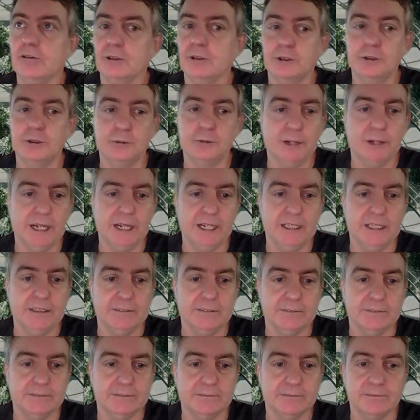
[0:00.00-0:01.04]
Oracle
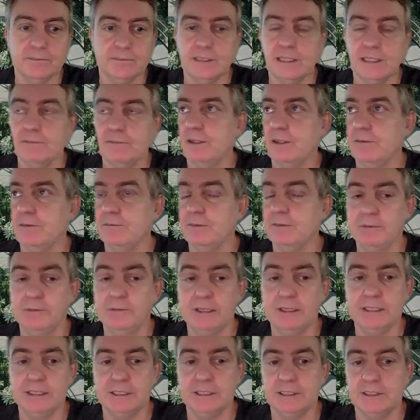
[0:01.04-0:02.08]
planning can be
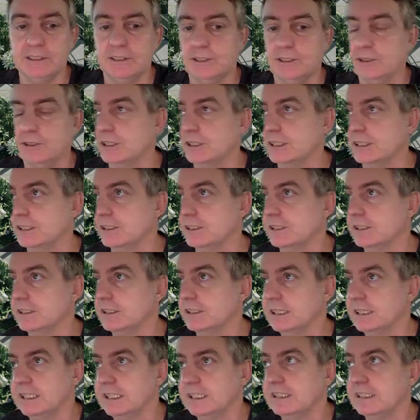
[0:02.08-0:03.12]
implemented using
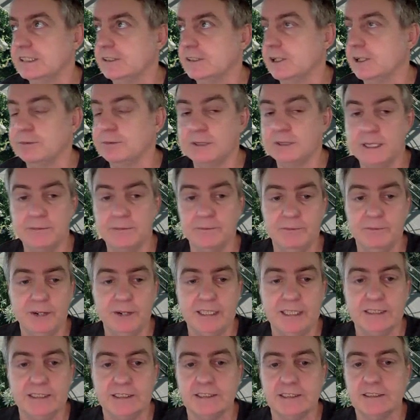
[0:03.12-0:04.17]
these type of
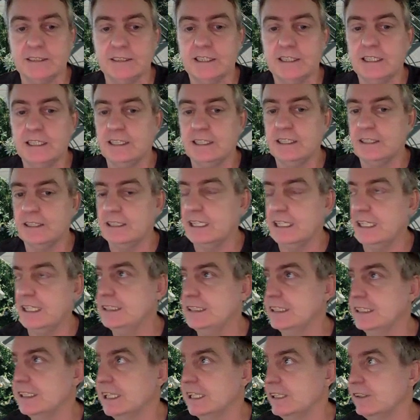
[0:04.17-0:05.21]
templates,
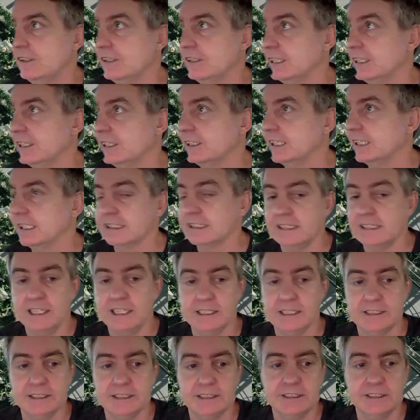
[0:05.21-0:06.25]
easier than you think to get
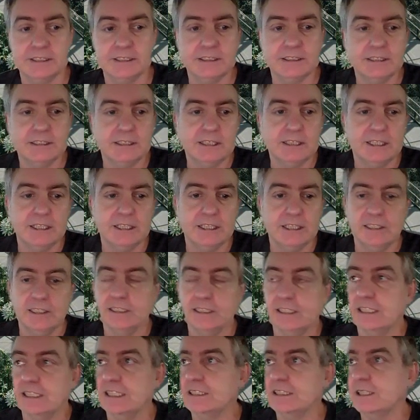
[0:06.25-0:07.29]
started.
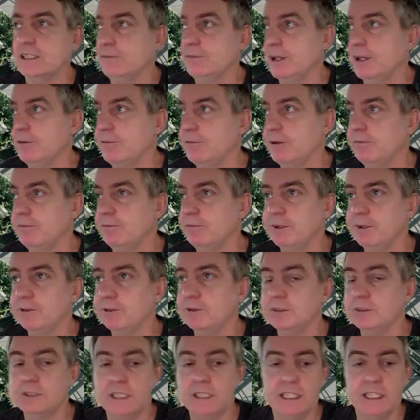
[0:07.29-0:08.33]
The template we've
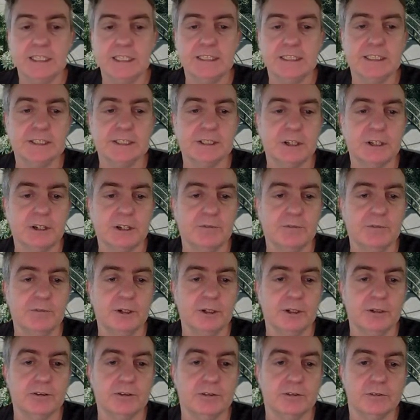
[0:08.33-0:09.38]
built is a solid
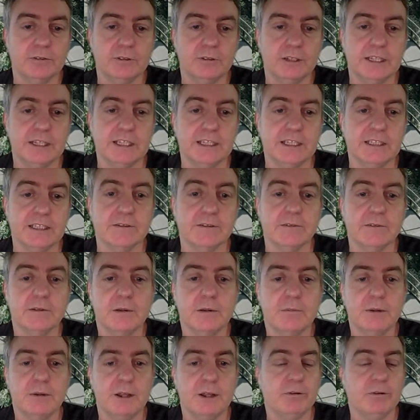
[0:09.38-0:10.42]
model, we think.
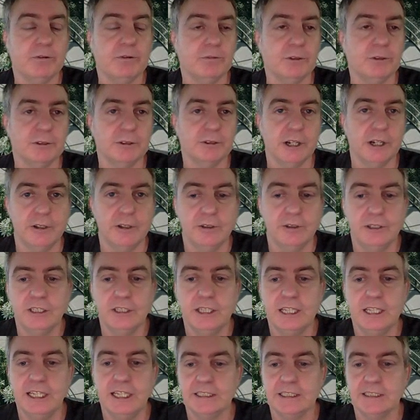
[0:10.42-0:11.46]
Platform for growth,
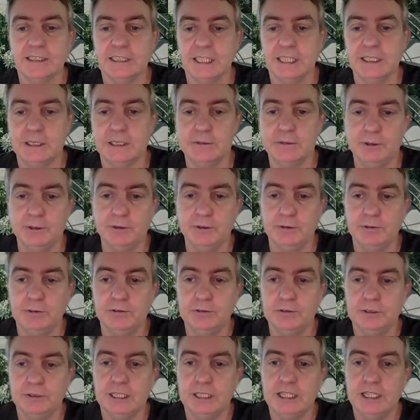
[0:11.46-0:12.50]
extendable,
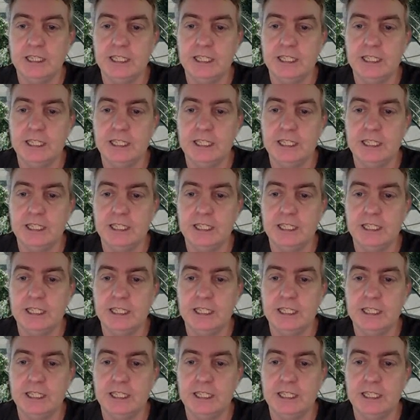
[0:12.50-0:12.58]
